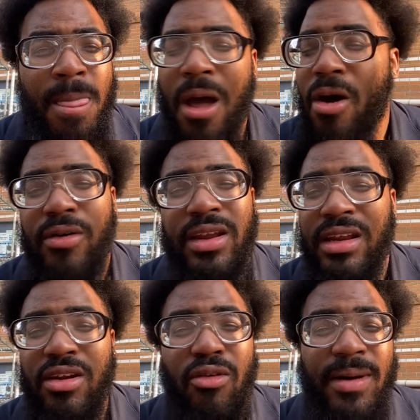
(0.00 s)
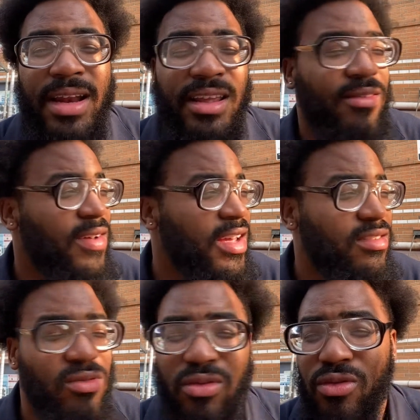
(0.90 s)
I don't need nobody
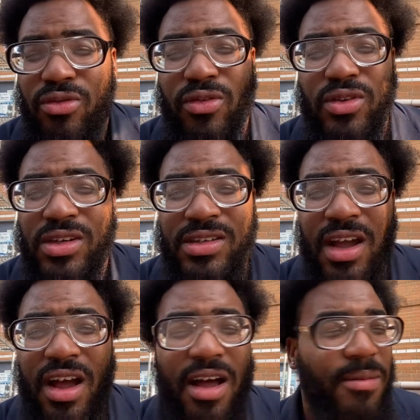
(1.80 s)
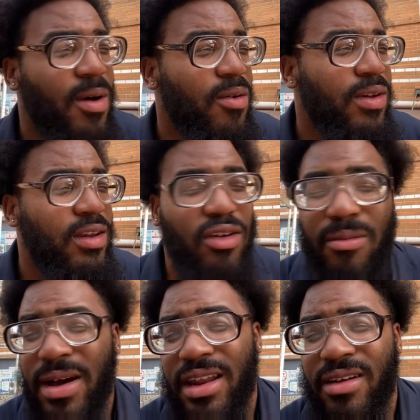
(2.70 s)
advice on no future job. I don't need
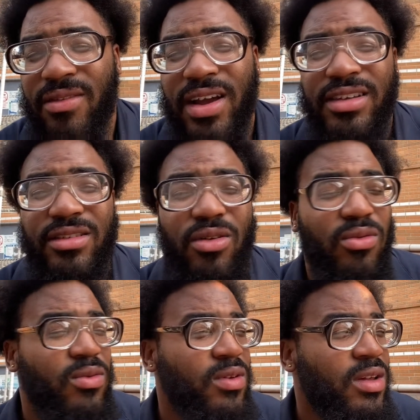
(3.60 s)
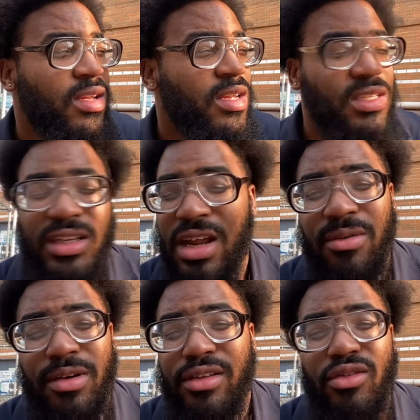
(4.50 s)
nobody advice on shit I
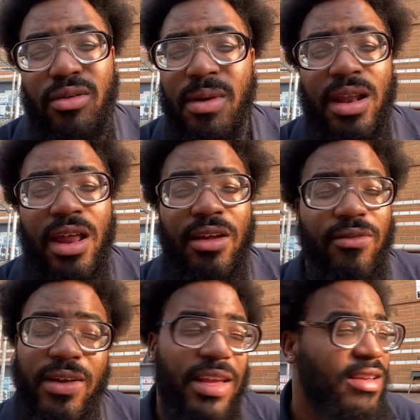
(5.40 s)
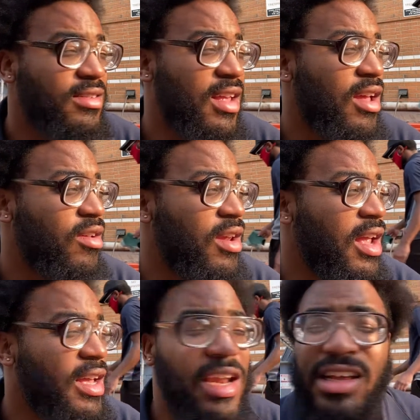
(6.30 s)
want to do in my life, hands down.
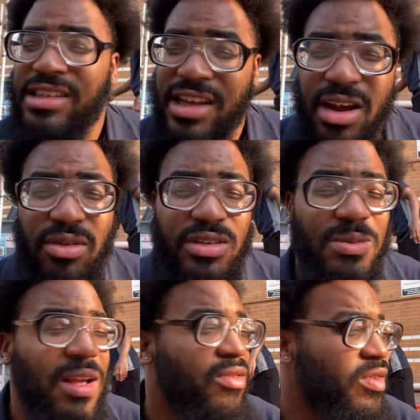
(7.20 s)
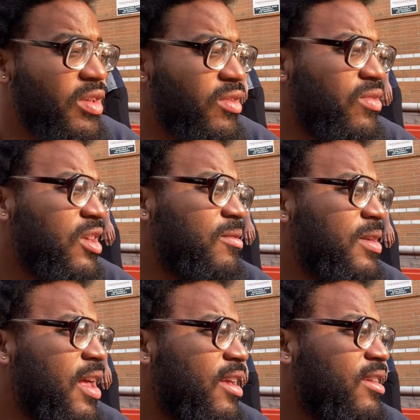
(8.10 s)
Like, and I say that respectfully. You feel me?
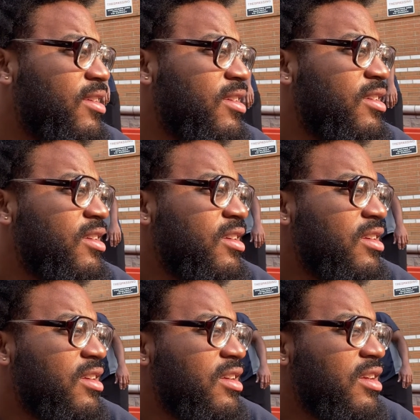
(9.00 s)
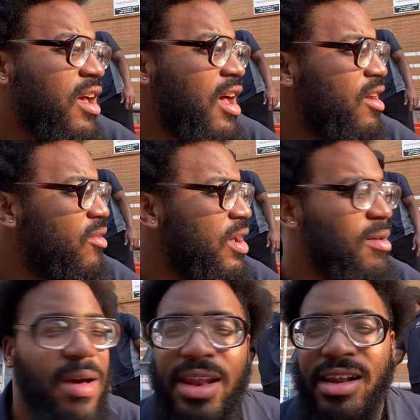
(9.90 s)
Like, I know
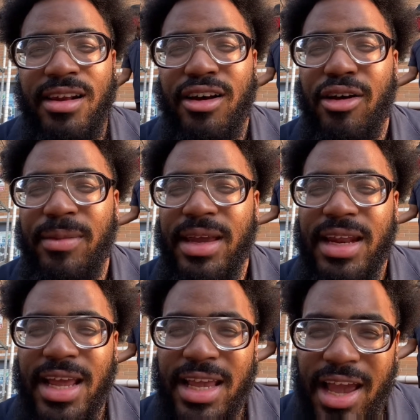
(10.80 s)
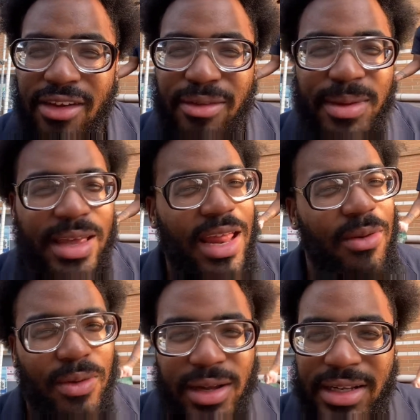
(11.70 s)
everybody love me and they care for me and they
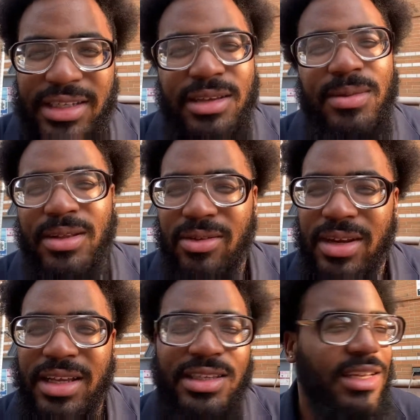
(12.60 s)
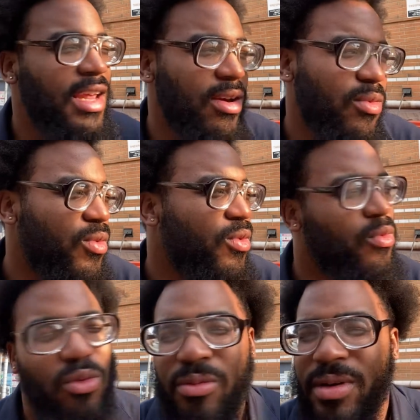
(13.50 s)
want to see me do this and that. Ooh,